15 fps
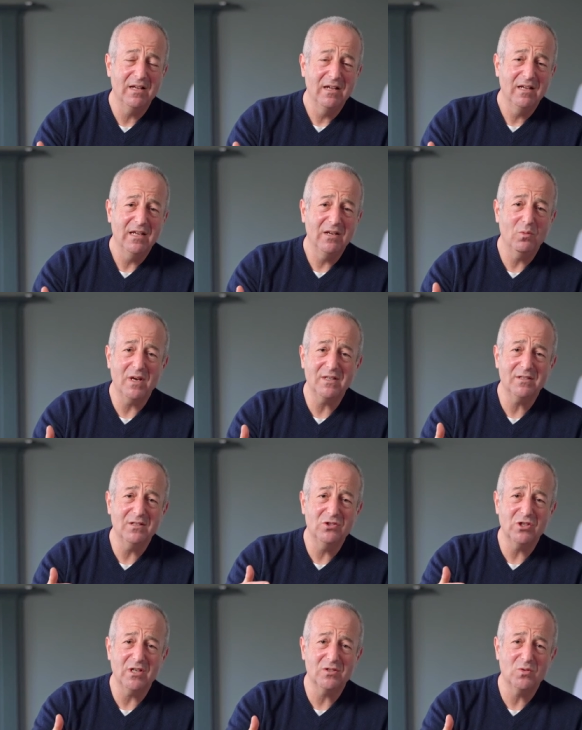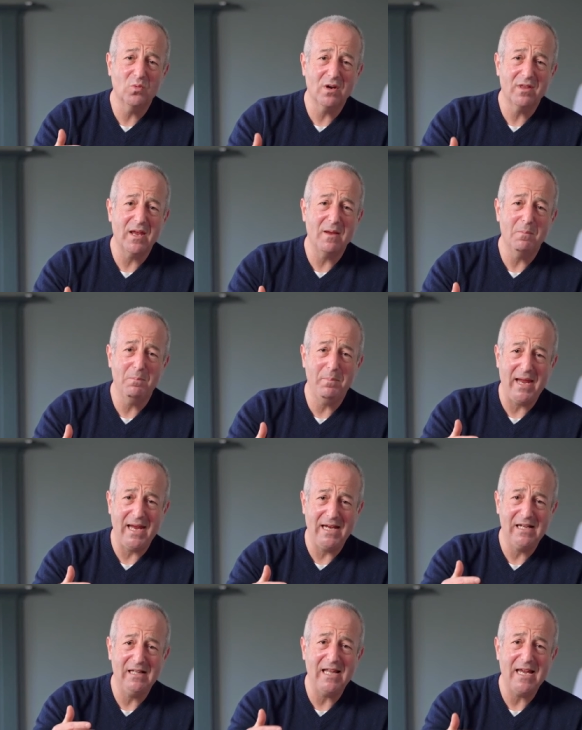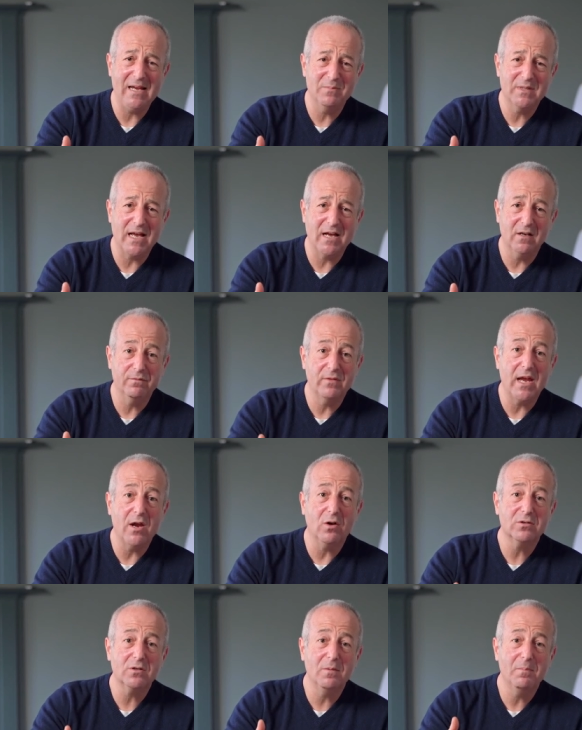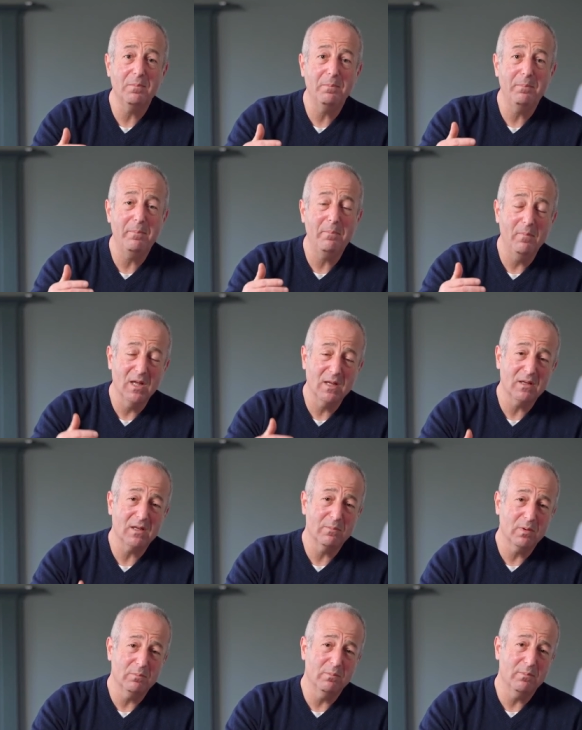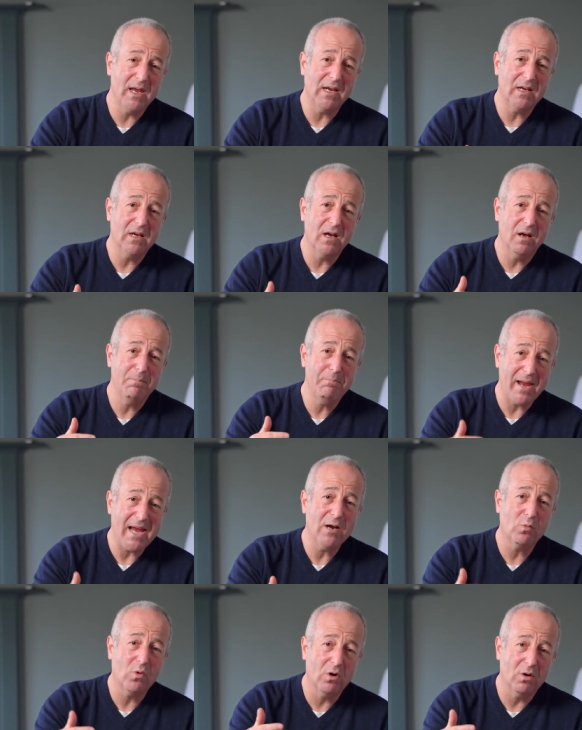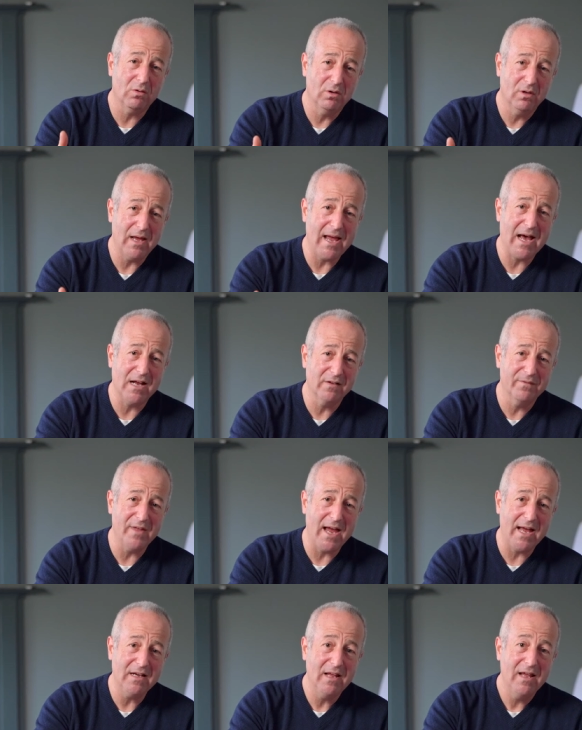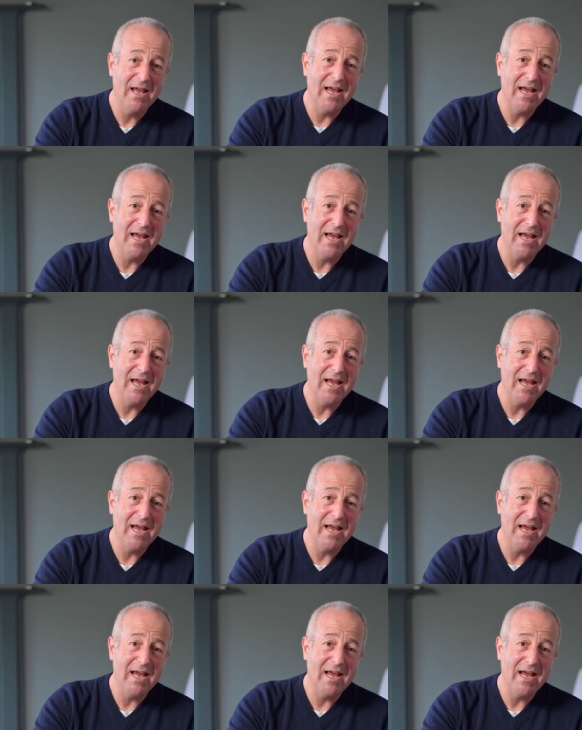it wasn't just where they pay claims out of, they also uh, make uh, payroll out of that.